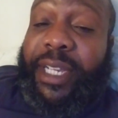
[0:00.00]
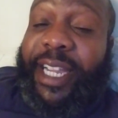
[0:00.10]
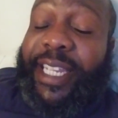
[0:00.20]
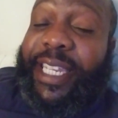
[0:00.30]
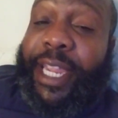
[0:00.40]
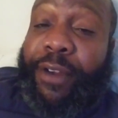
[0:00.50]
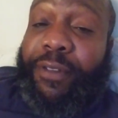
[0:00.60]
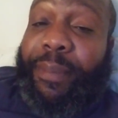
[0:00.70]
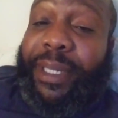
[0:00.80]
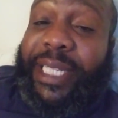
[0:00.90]
a year
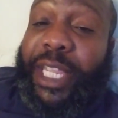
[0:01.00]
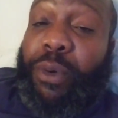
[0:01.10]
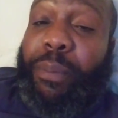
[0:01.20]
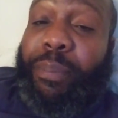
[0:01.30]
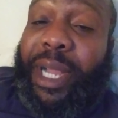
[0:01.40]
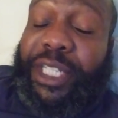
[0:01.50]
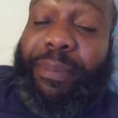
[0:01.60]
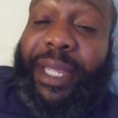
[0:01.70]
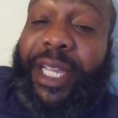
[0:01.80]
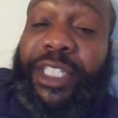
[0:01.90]
from its annual budget,
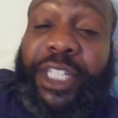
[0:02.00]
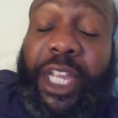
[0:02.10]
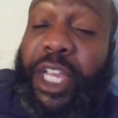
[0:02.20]
because